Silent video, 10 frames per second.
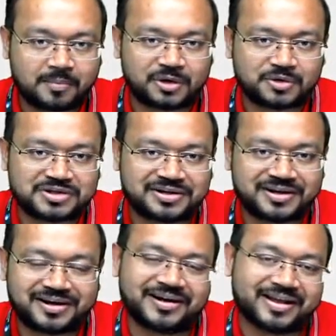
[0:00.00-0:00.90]
Pollution
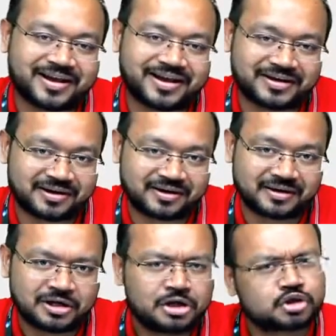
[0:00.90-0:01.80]
indicator.
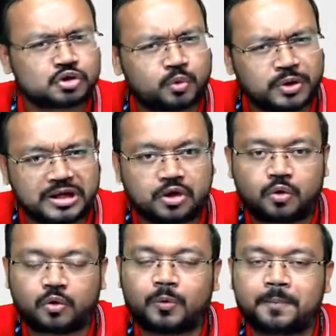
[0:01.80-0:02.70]
So we
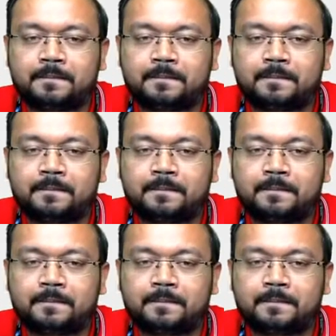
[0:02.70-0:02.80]
know